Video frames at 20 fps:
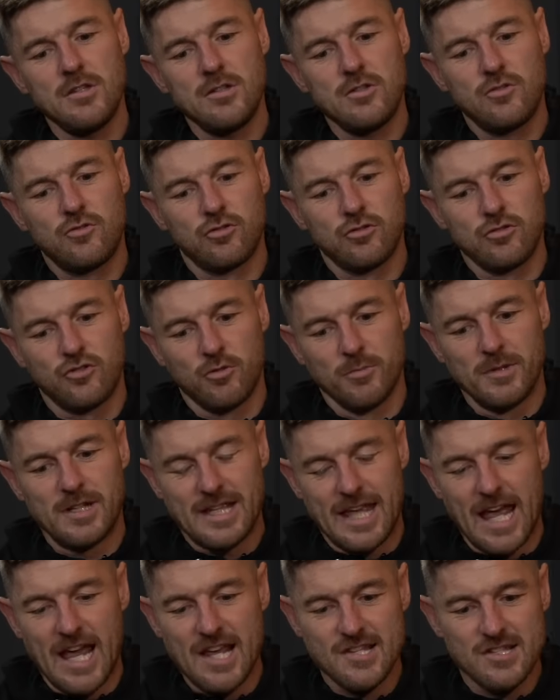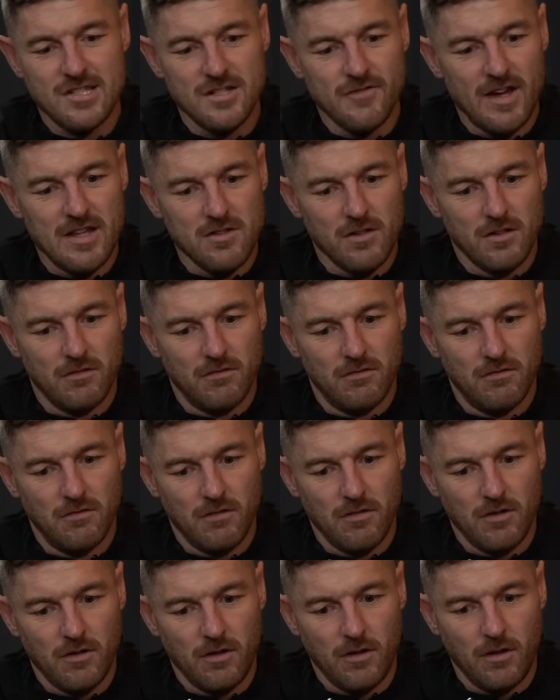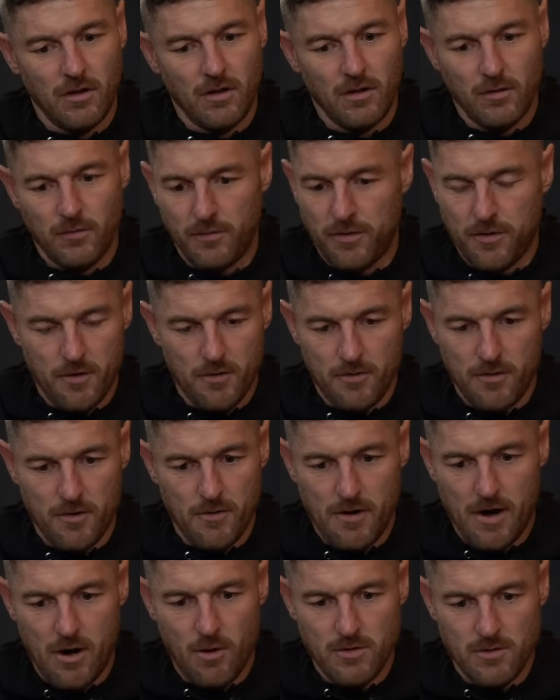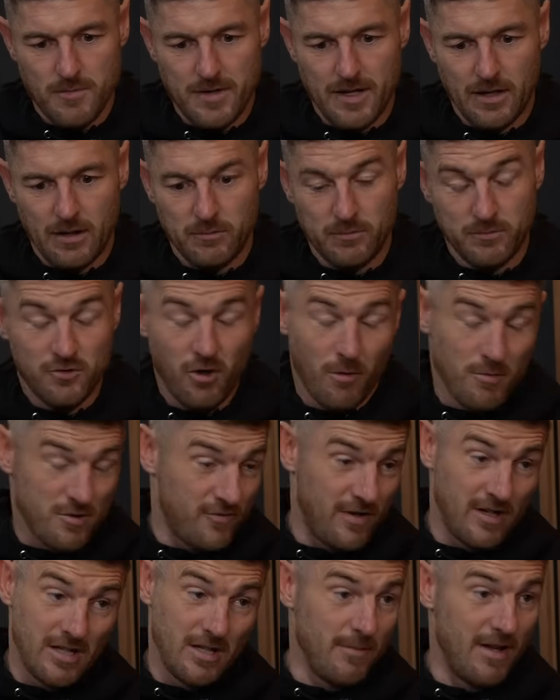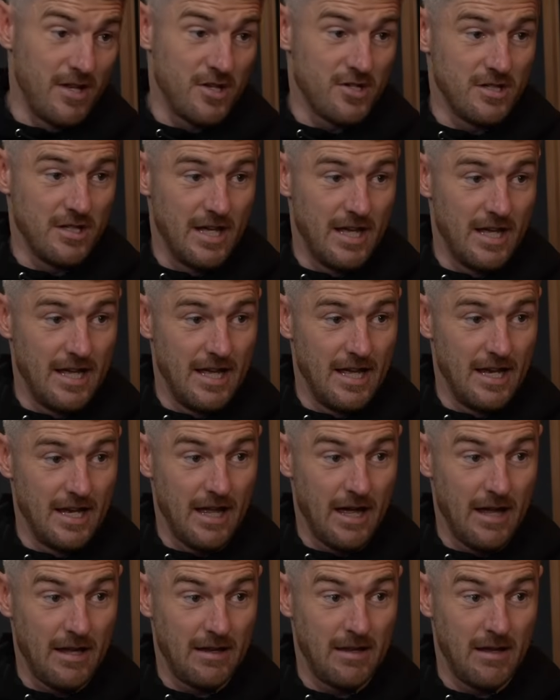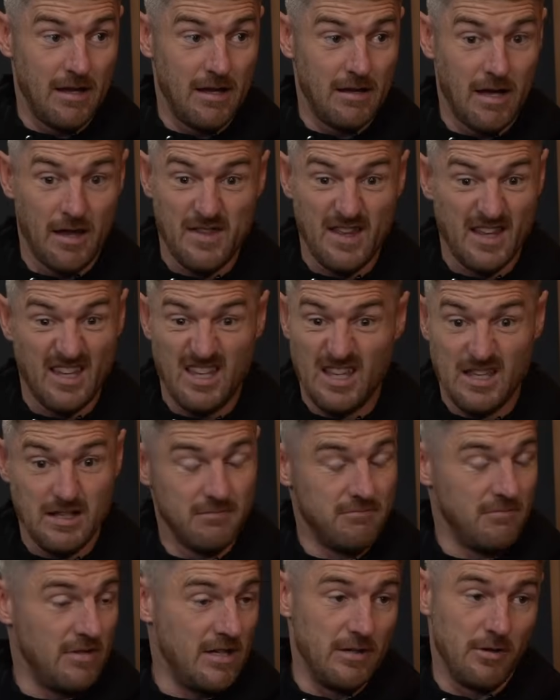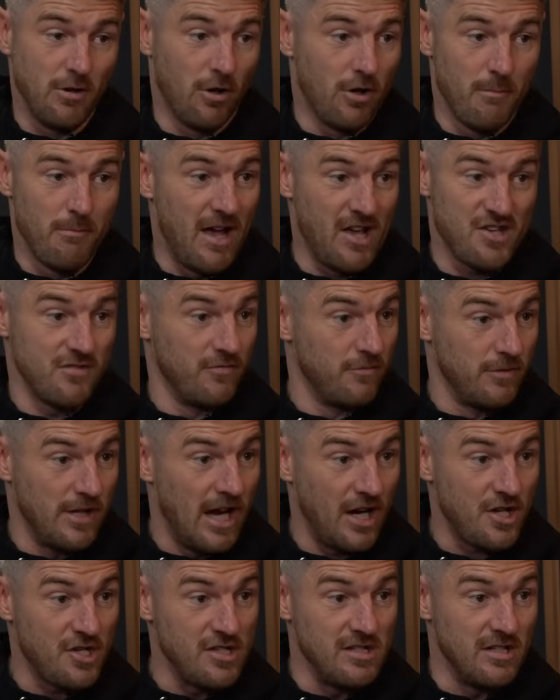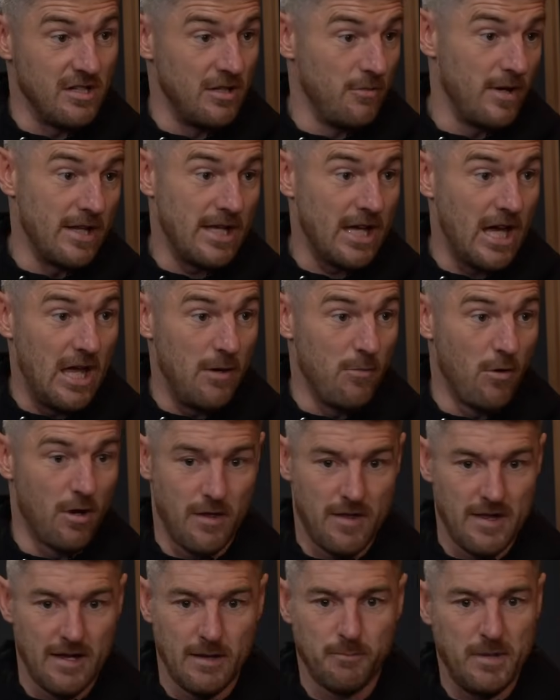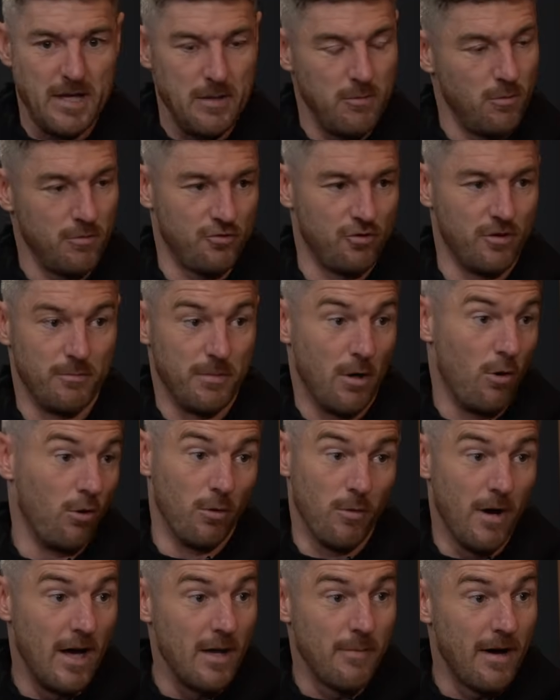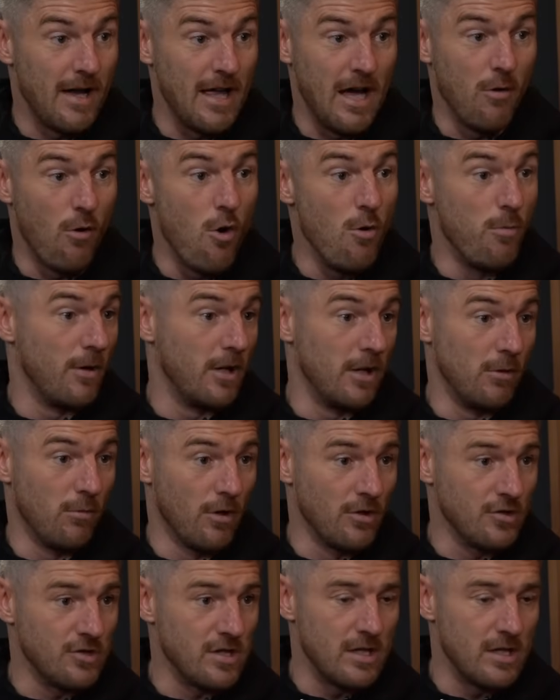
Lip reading: Some of the guests you've had on throughout, I mean, Thomas Frank you mentioned there earlier, I think he got a massive reaction, didn't he, when he came on? I think people were sort of blown away by how open he was.